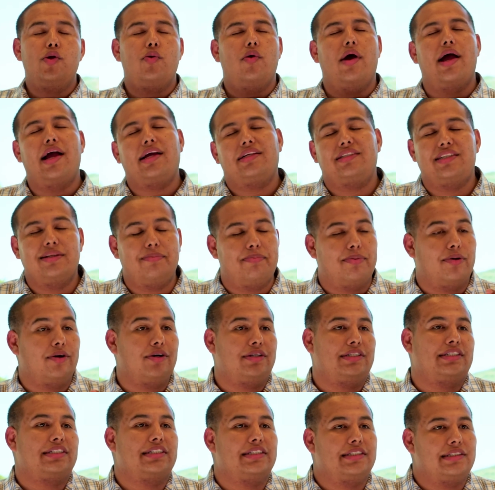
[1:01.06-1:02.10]
When you actually
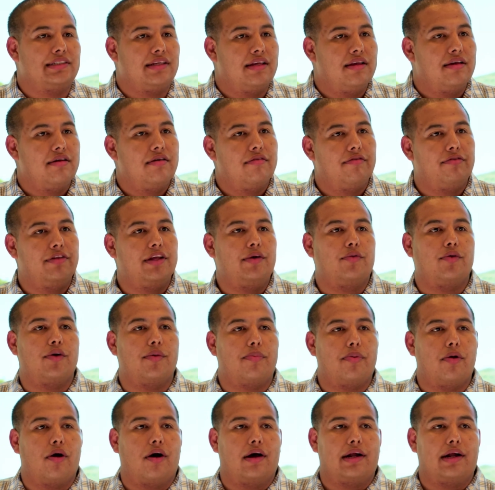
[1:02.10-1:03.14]
purchase Fleetwood